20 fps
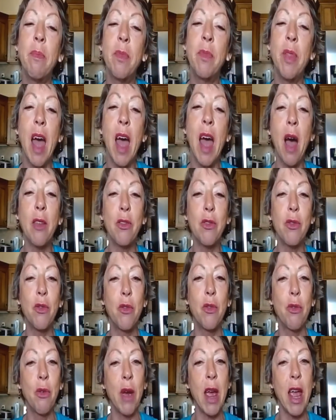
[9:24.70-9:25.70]
That's
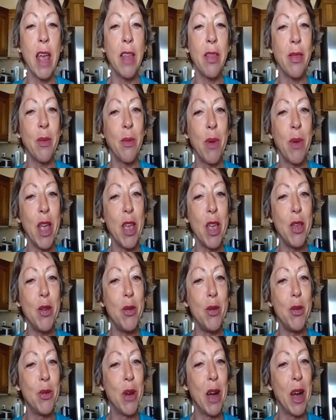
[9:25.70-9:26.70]
great, the way
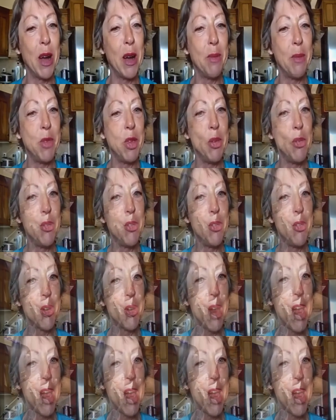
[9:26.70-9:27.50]
you used your